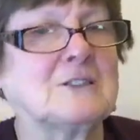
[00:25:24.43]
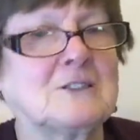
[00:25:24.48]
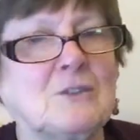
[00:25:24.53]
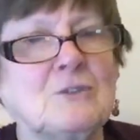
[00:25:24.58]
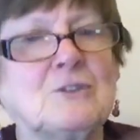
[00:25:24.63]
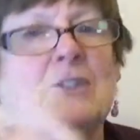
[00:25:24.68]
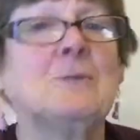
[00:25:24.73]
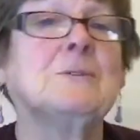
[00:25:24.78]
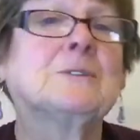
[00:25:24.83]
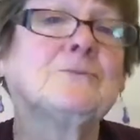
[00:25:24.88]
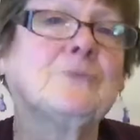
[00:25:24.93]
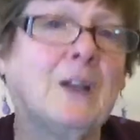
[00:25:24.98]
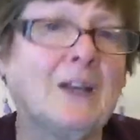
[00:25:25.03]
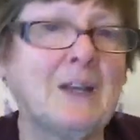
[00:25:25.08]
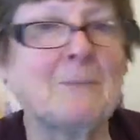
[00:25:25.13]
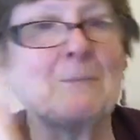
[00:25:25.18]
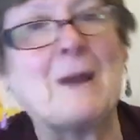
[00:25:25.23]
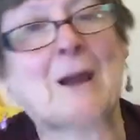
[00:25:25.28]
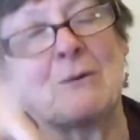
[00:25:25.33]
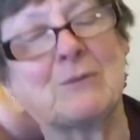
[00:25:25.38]
So she was
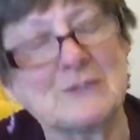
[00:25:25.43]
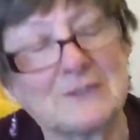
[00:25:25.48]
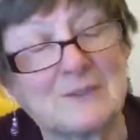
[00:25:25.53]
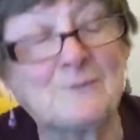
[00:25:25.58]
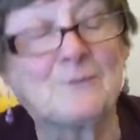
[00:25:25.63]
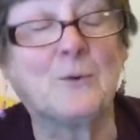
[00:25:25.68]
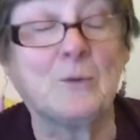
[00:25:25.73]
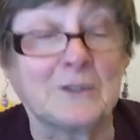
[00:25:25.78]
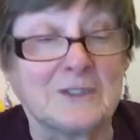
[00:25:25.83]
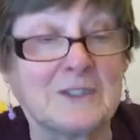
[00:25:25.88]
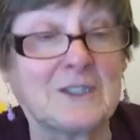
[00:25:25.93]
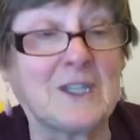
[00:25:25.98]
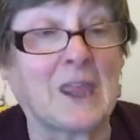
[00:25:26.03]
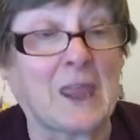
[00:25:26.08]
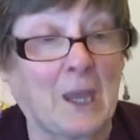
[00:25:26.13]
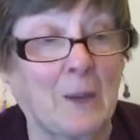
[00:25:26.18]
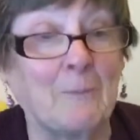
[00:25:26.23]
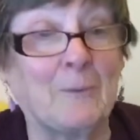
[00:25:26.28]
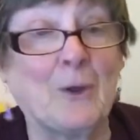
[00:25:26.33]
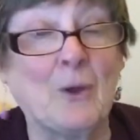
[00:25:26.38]
running backwards and forwards to the
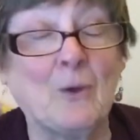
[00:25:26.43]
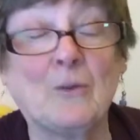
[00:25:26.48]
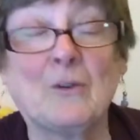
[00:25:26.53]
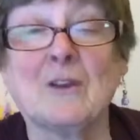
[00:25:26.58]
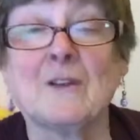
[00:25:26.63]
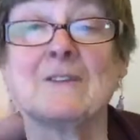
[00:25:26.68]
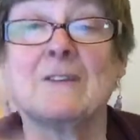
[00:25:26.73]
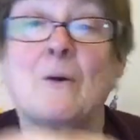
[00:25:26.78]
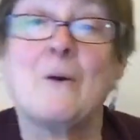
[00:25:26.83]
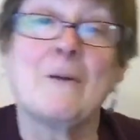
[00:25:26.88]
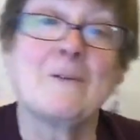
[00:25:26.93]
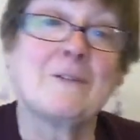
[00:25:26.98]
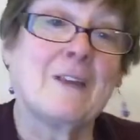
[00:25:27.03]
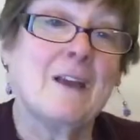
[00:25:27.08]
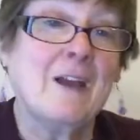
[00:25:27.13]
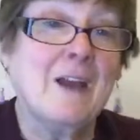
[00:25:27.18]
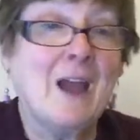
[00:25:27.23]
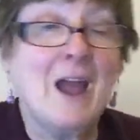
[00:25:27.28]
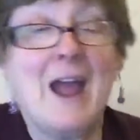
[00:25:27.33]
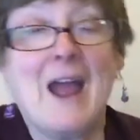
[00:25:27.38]
computer. So I was
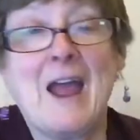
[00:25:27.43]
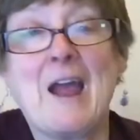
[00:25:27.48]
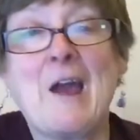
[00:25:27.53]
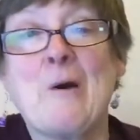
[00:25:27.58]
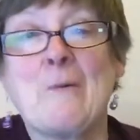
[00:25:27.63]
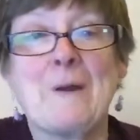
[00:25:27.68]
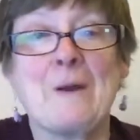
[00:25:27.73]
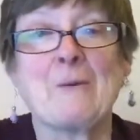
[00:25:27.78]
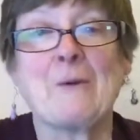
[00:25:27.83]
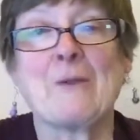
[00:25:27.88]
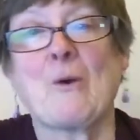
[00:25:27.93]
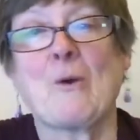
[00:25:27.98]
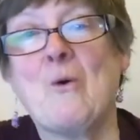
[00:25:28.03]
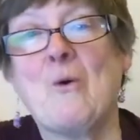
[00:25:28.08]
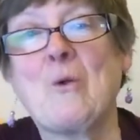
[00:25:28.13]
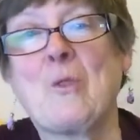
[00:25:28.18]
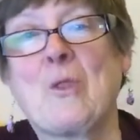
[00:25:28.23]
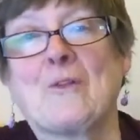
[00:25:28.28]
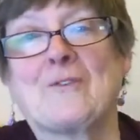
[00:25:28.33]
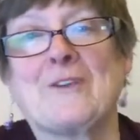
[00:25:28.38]
helping with
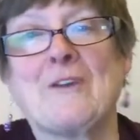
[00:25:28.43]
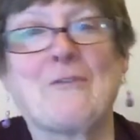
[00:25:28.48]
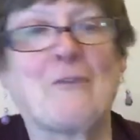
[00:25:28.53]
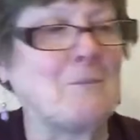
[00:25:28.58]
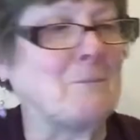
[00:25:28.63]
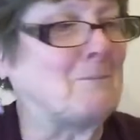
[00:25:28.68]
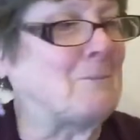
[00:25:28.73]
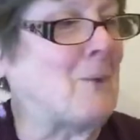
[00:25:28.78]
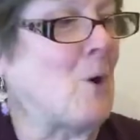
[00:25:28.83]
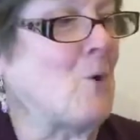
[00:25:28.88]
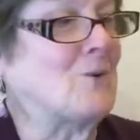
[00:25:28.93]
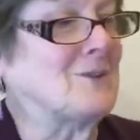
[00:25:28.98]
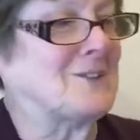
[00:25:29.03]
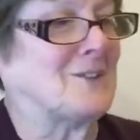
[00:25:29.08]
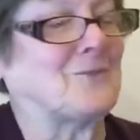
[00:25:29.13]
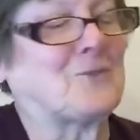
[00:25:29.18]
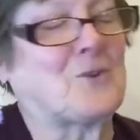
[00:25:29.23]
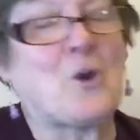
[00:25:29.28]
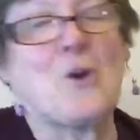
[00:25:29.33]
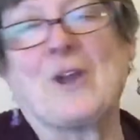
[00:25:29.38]
all the different bowls
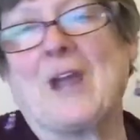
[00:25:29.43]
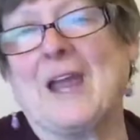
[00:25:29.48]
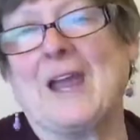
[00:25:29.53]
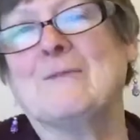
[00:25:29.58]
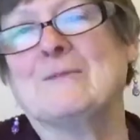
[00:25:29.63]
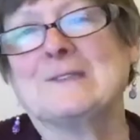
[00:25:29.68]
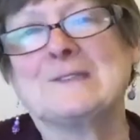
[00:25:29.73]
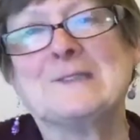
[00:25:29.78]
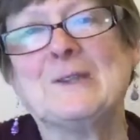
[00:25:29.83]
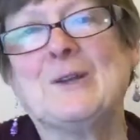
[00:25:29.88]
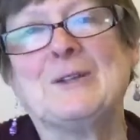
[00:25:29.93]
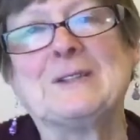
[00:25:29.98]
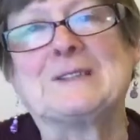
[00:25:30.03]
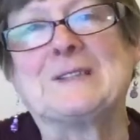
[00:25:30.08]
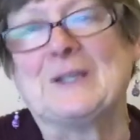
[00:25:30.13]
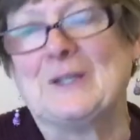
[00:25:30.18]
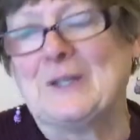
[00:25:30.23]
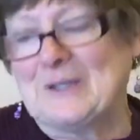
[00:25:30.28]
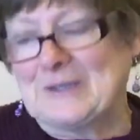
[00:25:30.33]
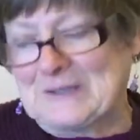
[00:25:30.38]
of cooking. It was
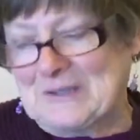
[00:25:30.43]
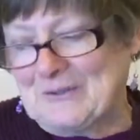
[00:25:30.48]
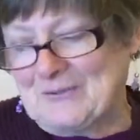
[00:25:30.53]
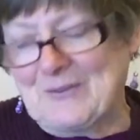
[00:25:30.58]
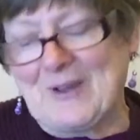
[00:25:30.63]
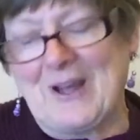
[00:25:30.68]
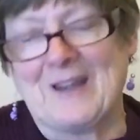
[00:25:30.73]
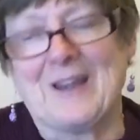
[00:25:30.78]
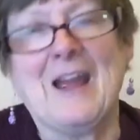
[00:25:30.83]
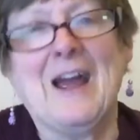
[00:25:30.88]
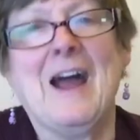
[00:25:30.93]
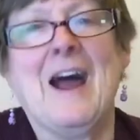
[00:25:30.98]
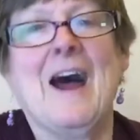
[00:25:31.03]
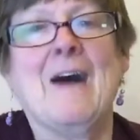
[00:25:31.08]
lots and lots of fun.